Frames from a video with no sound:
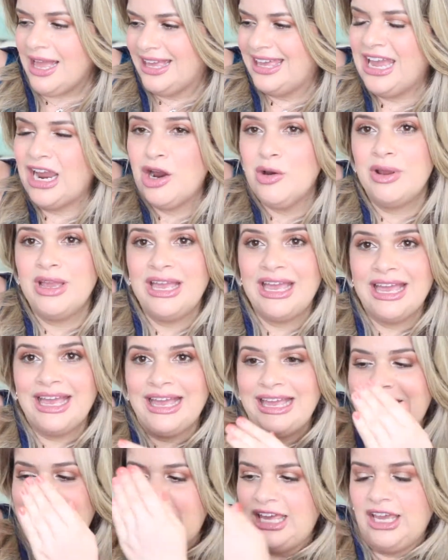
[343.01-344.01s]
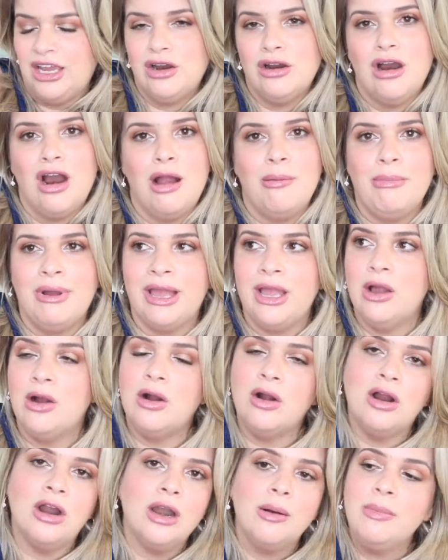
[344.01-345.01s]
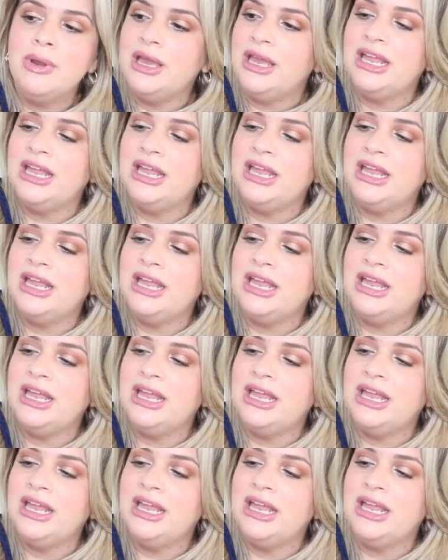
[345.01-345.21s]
Carrying it here on my arm,